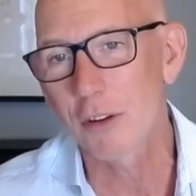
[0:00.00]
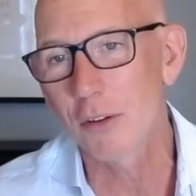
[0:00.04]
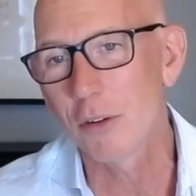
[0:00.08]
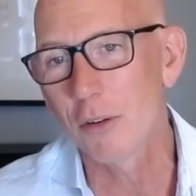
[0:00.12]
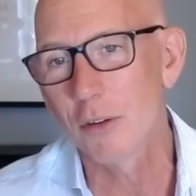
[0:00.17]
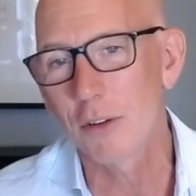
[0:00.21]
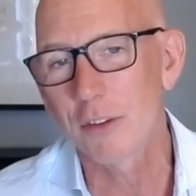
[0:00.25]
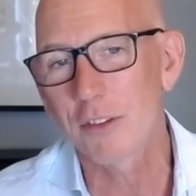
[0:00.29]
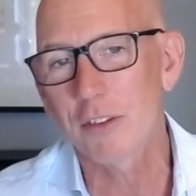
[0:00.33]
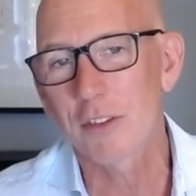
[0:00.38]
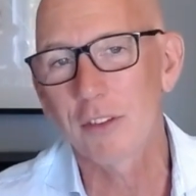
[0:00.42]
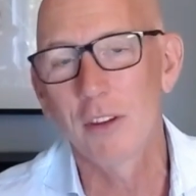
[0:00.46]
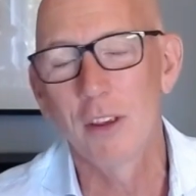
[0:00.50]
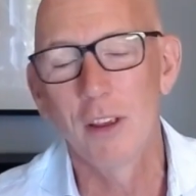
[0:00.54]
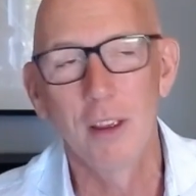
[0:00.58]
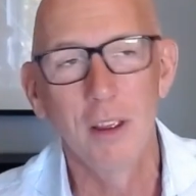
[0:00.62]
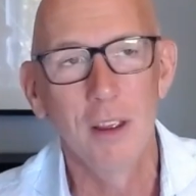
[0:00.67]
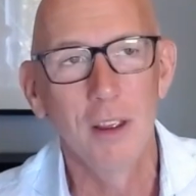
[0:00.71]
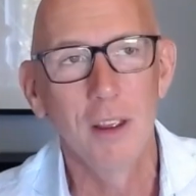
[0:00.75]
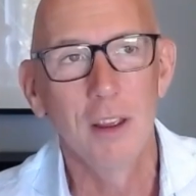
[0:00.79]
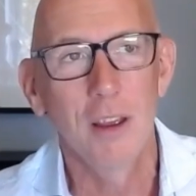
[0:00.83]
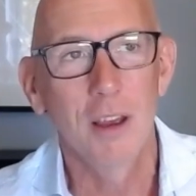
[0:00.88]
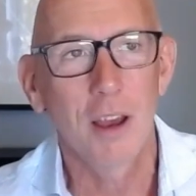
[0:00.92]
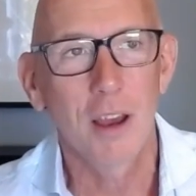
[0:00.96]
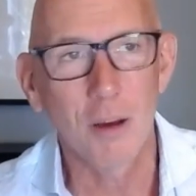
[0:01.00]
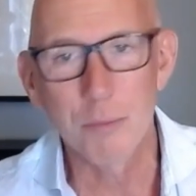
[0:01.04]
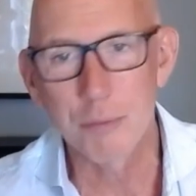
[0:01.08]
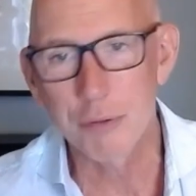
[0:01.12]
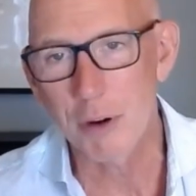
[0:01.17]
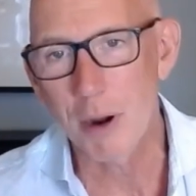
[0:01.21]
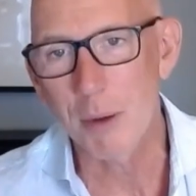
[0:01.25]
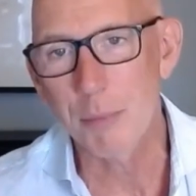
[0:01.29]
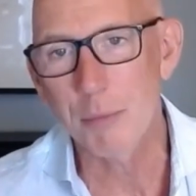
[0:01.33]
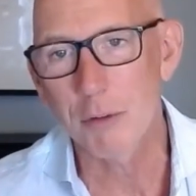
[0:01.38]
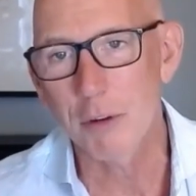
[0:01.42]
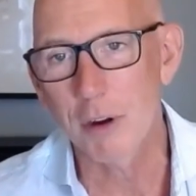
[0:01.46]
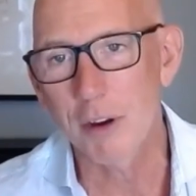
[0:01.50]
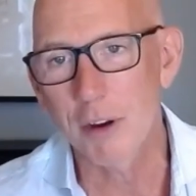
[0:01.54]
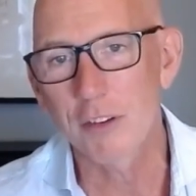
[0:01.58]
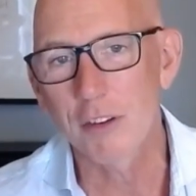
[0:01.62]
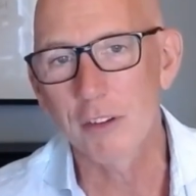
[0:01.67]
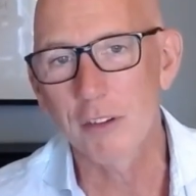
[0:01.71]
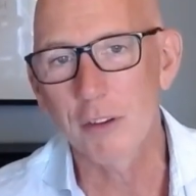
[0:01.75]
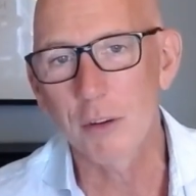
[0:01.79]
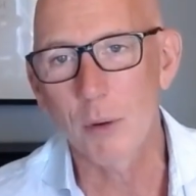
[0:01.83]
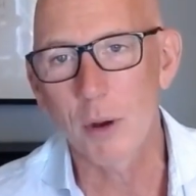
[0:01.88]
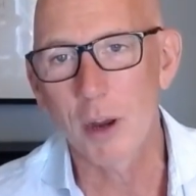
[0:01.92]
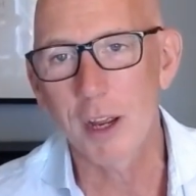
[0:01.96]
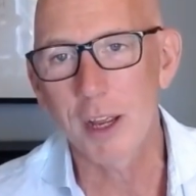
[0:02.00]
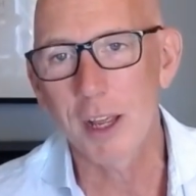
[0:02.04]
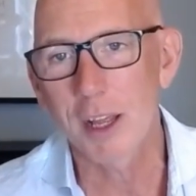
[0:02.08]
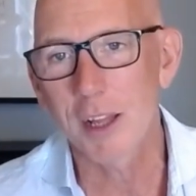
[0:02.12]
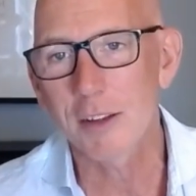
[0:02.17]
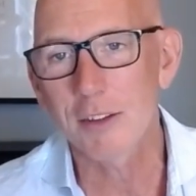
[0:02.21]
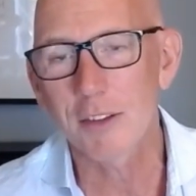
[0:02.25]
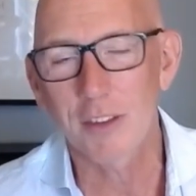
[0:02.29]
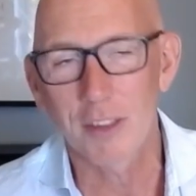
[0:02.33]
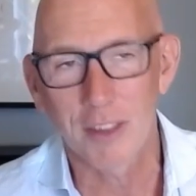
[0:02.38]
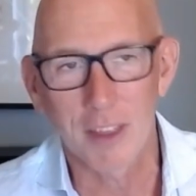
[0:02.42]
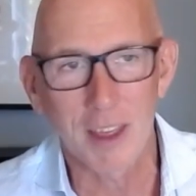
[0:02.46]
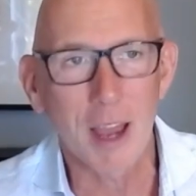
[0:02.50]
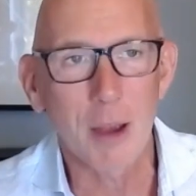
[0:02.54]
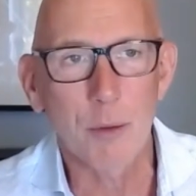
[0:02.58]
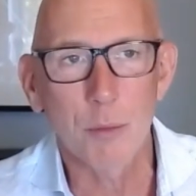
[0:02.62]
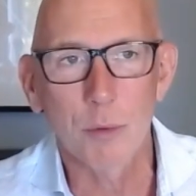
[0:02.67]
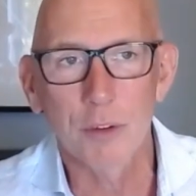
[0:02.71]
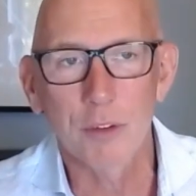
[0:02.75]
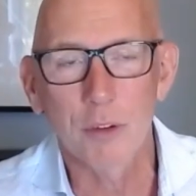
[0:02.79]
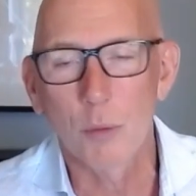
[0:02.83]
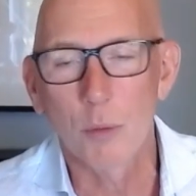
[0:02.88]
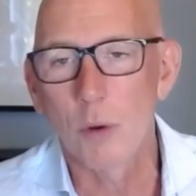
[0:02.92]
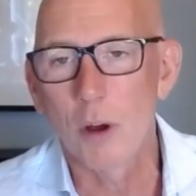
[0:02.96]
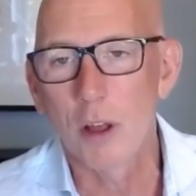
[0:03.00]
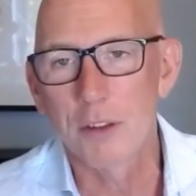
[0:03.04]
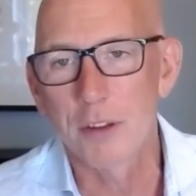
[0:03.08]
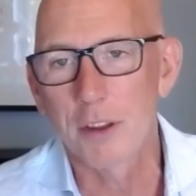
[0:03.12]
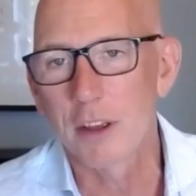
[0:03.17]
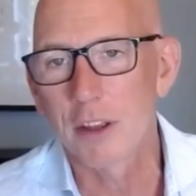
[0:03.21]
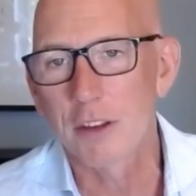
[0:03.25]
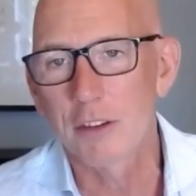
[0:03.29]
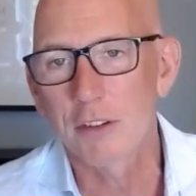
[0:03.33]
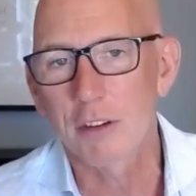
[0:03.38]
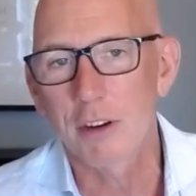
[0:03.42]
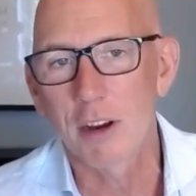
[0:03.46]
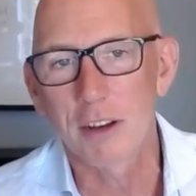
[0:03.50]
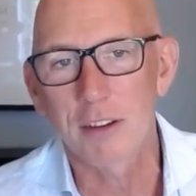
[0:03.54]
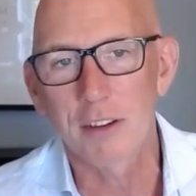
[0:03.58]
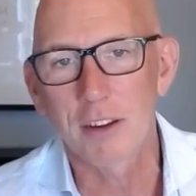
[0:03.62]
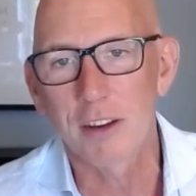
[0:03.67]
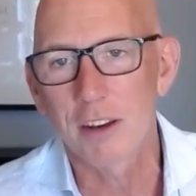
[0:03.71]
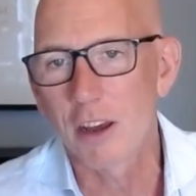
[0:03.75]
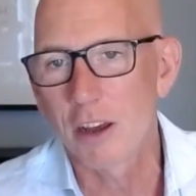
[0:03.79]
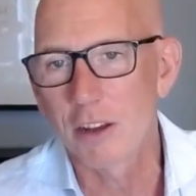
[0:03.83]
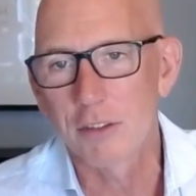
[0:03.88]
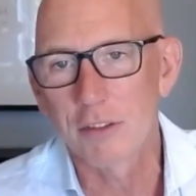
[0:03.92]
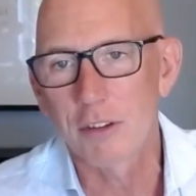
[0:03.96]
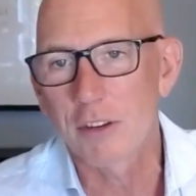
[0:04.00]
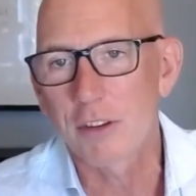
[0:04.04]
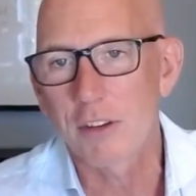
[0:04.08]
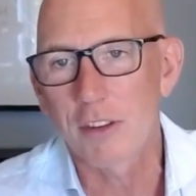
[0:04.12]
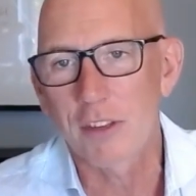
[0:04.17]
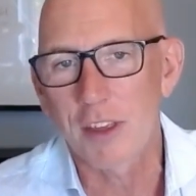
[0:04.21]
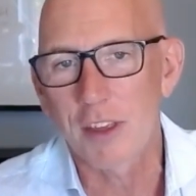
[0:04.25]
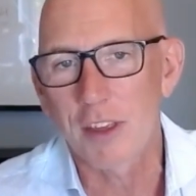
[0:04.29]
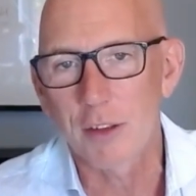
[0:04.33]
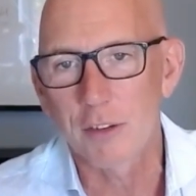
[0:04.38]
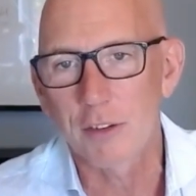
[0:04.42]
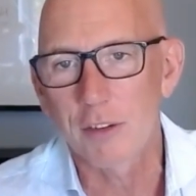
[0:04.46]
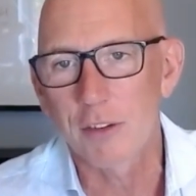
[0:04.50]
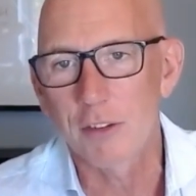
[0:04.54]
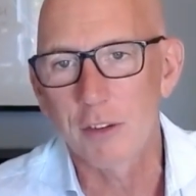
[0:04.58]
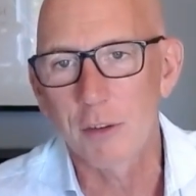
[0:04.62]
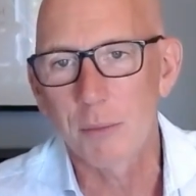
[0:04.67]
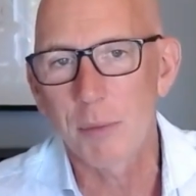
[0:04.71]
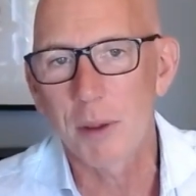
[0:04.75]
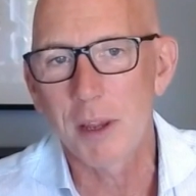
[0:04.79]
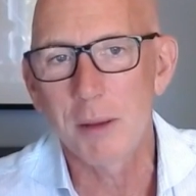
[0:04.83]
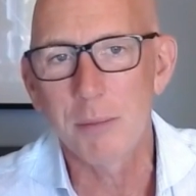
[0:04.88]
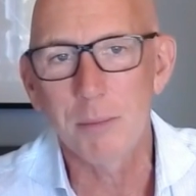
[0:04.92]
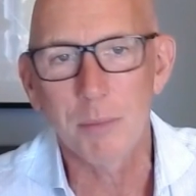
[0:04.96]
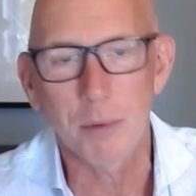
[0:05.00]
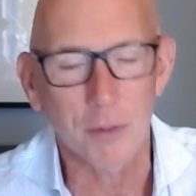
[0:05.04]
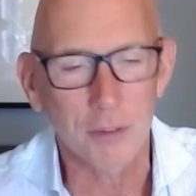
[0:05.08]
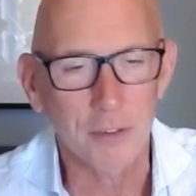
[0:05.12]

a course on preparation to IELTS, that was the one that attracted hundreds of thousands of people.